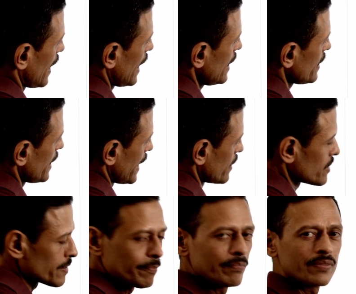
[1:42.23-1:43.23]
and
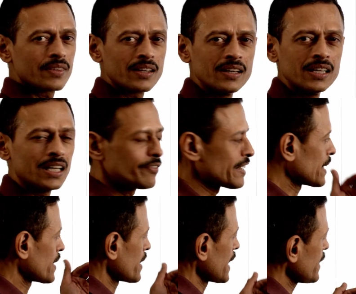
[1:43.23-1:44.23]
x. If we
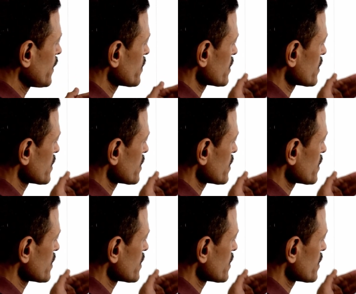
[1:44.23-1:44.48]
try to